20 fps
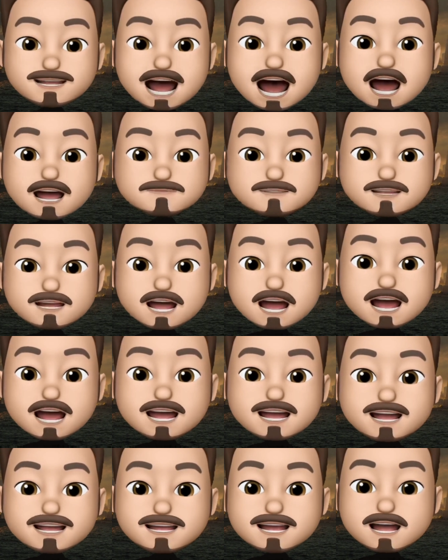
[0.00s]
that. If you're the
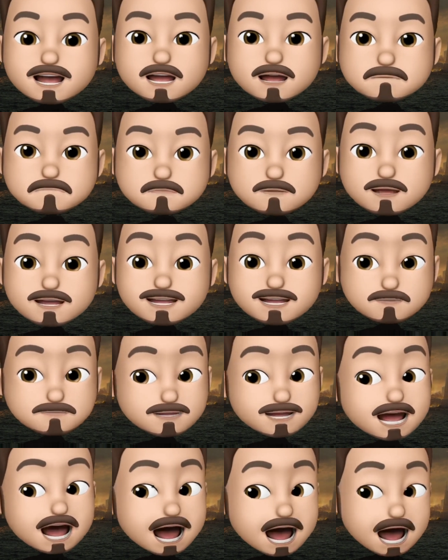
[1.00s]
kind of person who
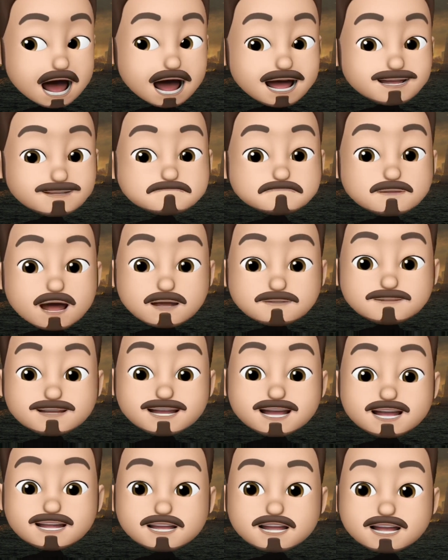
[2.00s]
can
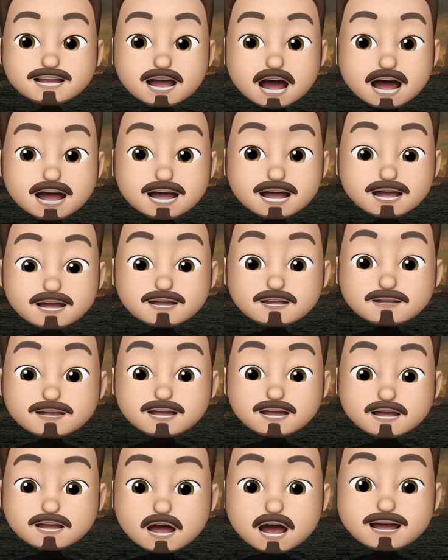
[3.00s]
merrily just sit and enjoy
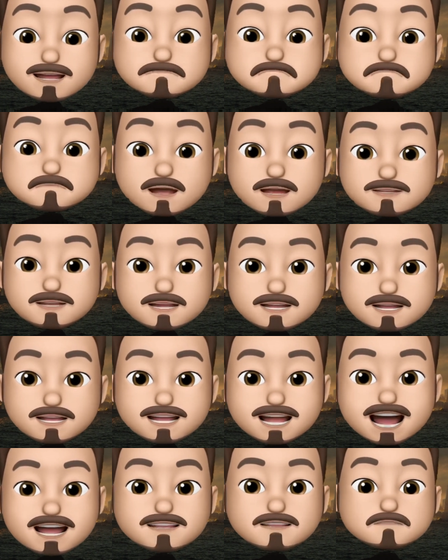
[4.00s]
giant
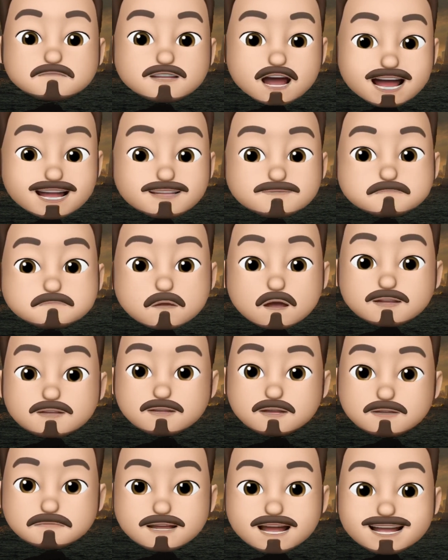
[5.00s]
monsters fighting one
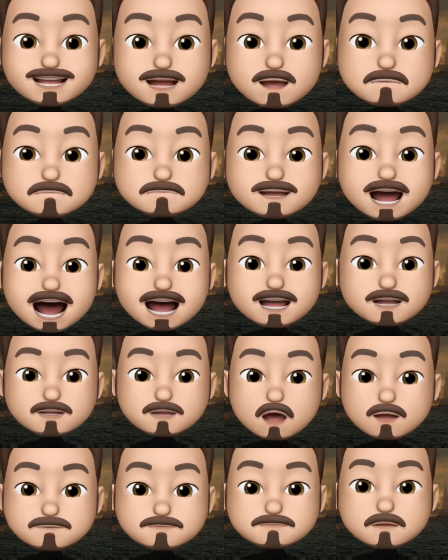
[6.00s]
another against a
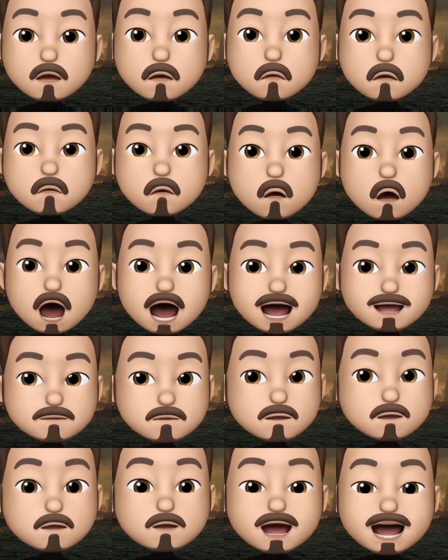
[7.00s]
backdrop of way,
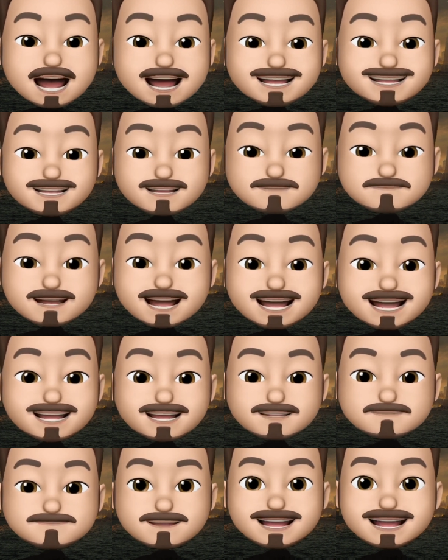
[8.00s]
way too many
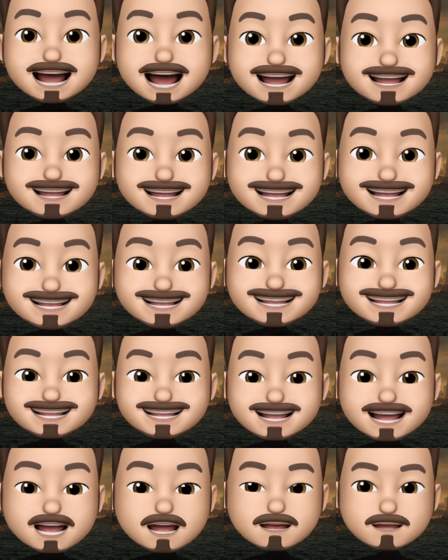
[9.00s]
human characters
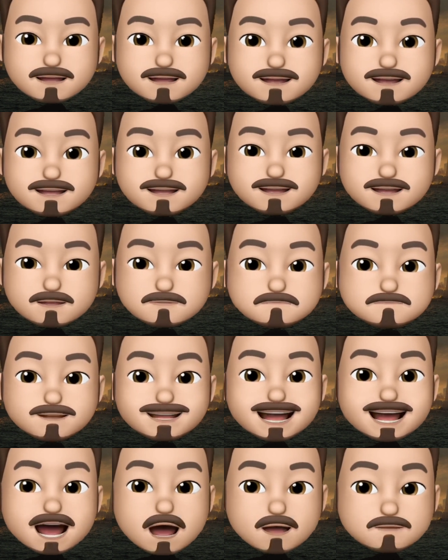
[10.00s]
and a
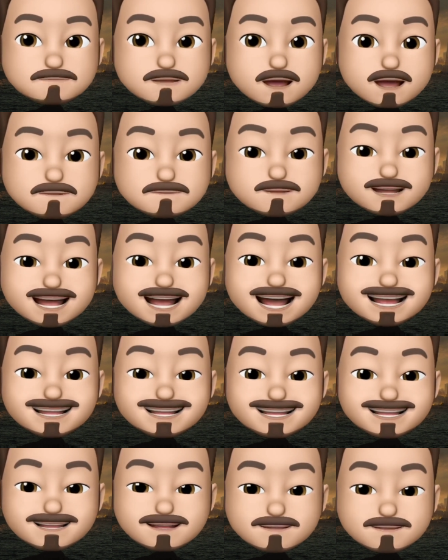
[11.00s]
stupidly overcomplicated
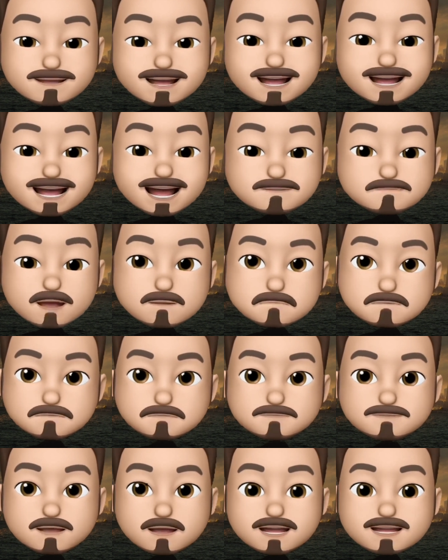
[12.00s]
storyline, well,
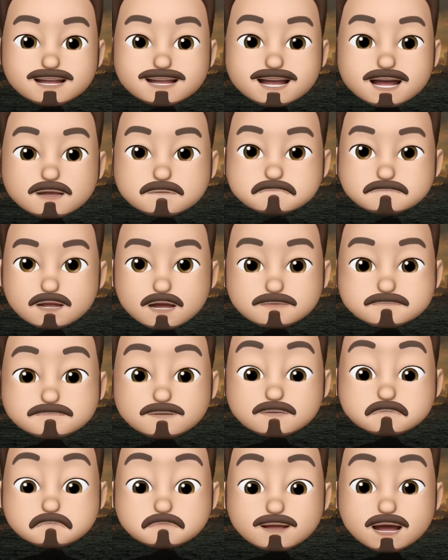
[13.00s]
firstly, you
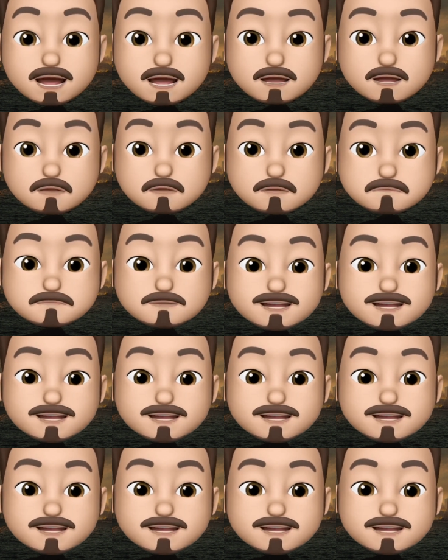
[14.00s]
presumably really enjoyed